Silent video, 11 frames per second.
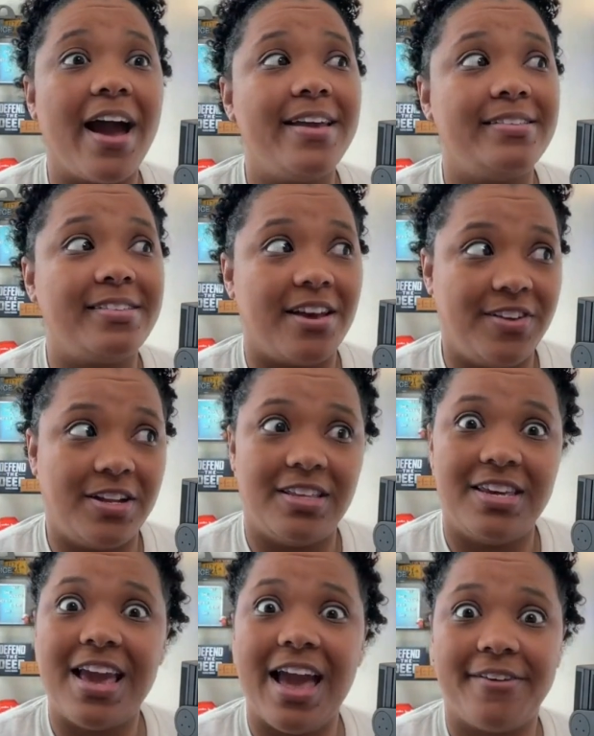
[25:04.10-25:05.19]
I
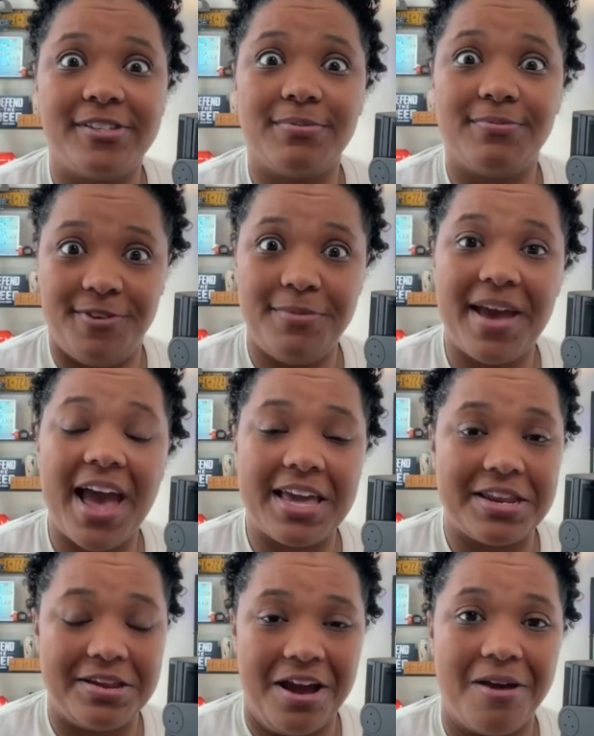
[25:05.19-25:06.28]
definitely have some feedback
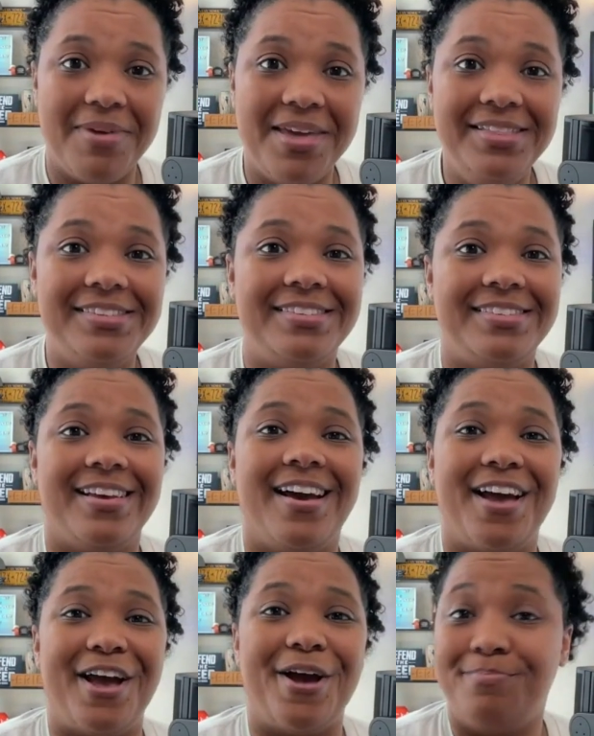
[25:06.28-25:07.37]
and comments,
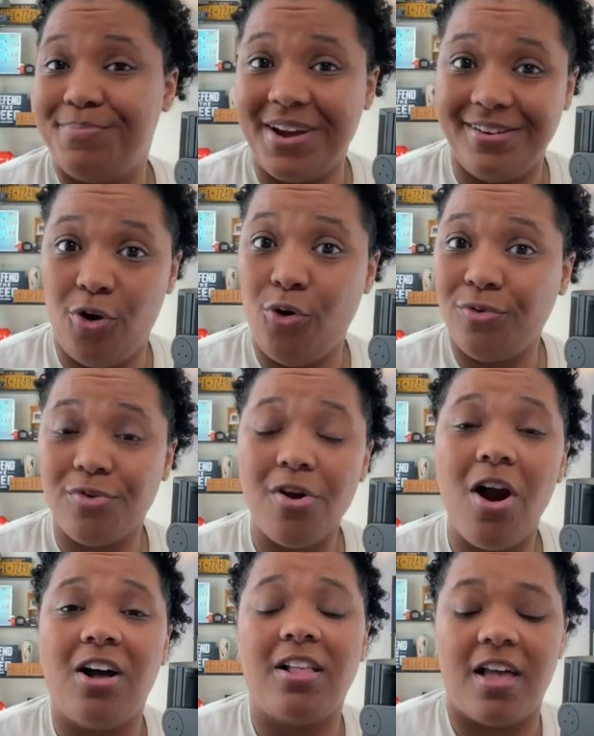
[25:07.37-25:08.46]
but
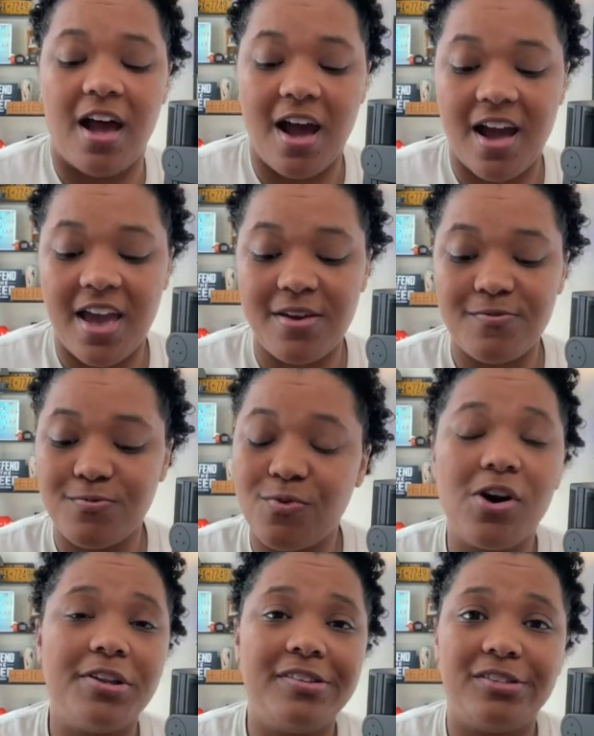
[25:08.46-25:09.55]
overall, I
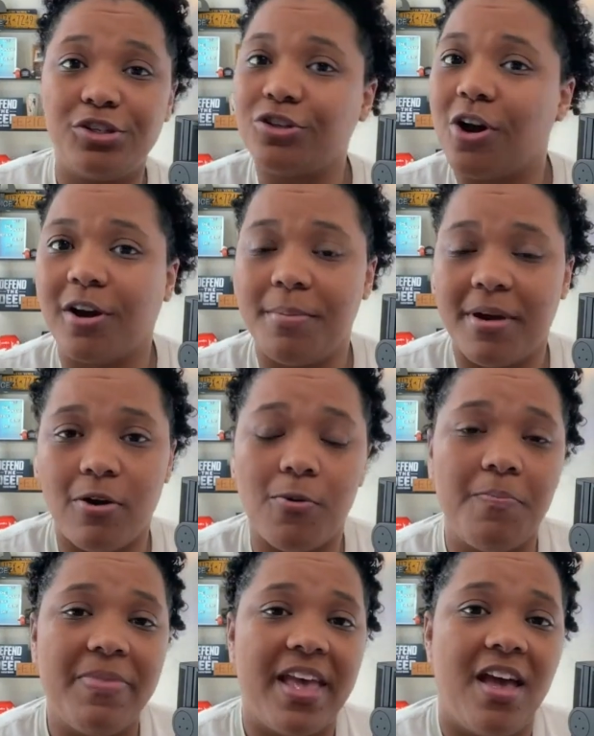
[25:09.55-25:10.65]
want to talk about
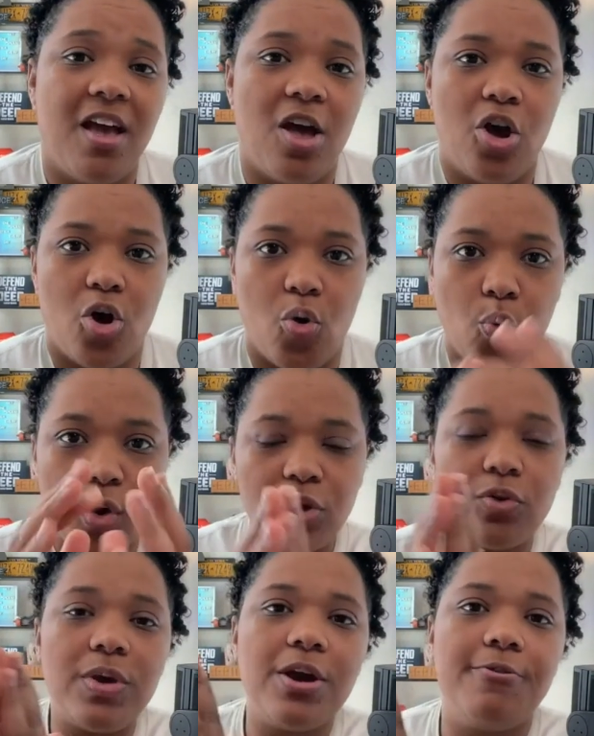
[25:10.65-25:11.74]
where
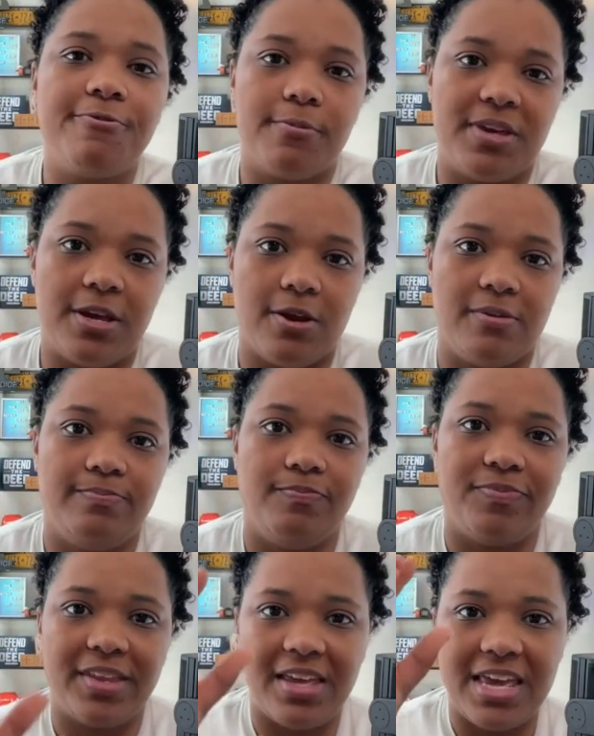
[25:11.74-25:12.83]
do we go from here,
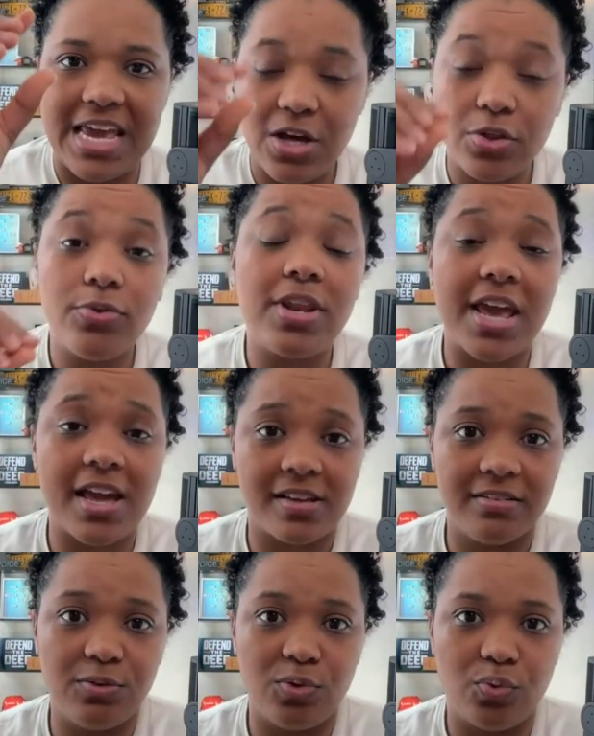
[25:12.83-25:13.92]

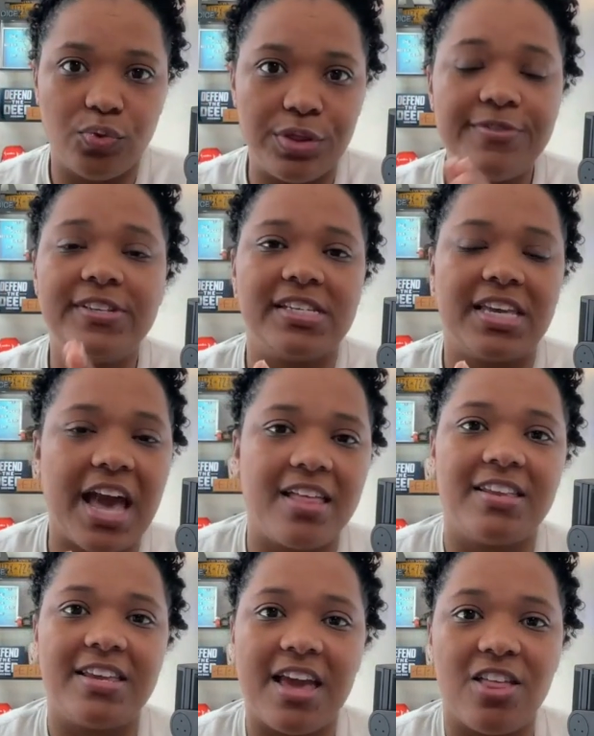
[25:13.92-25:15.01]
including the
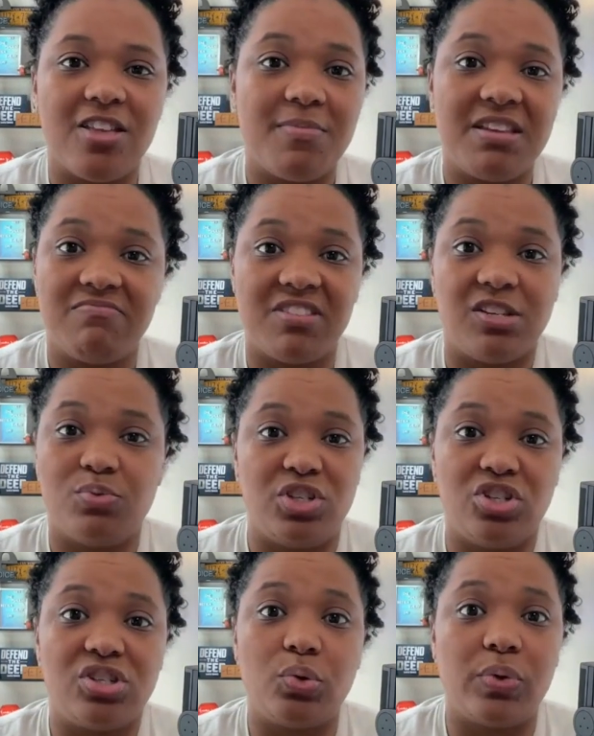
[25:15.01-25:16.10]
physicality element, because we
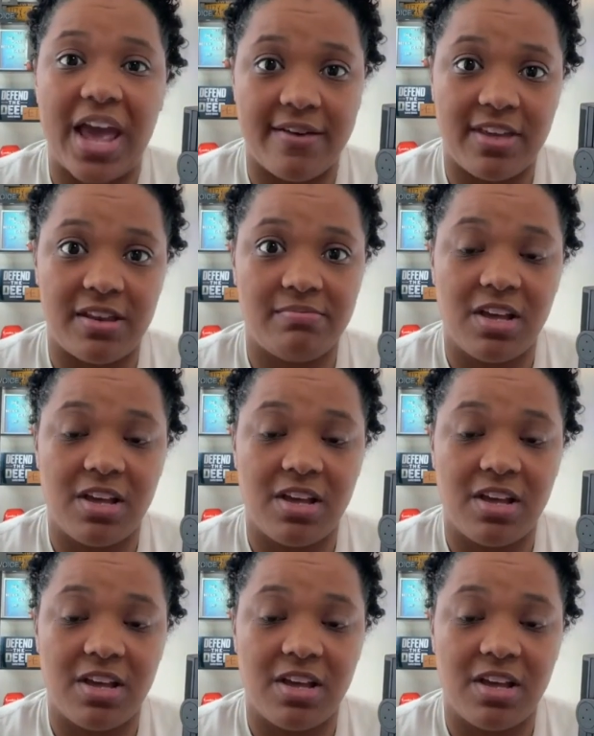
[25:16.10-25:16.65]
just don't have it,